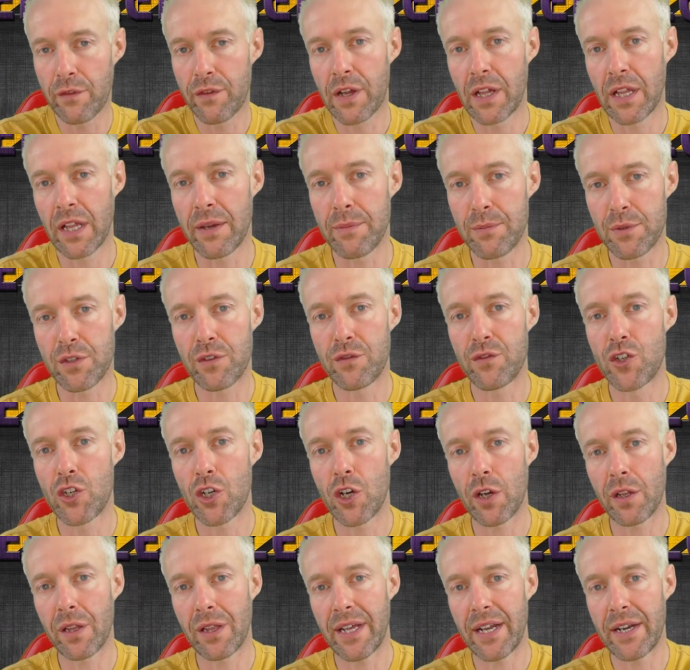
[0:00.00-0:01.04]
of clips of
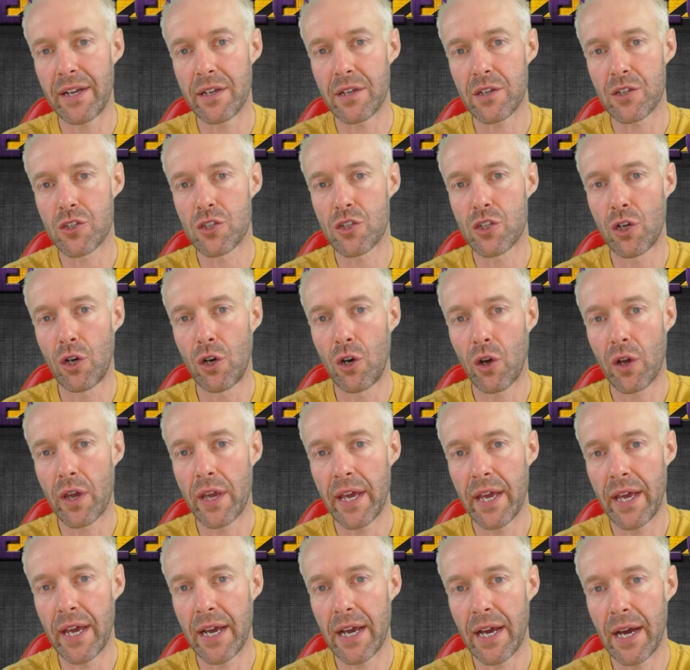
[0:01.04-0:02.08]
John Lennox
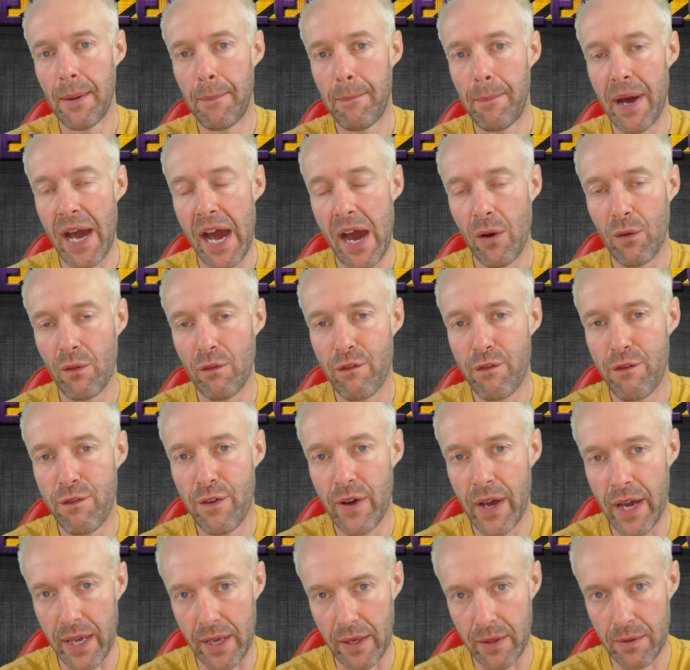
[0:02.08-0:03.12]
talking about
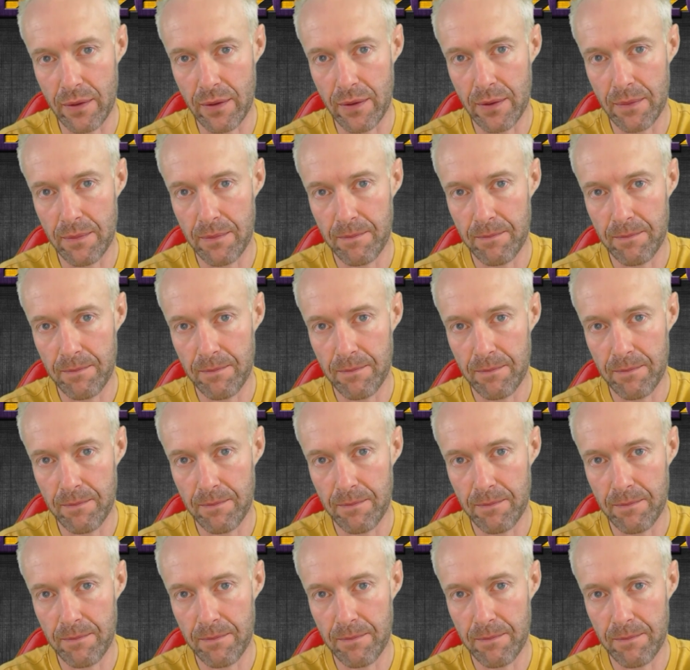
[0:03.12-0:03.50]
faith.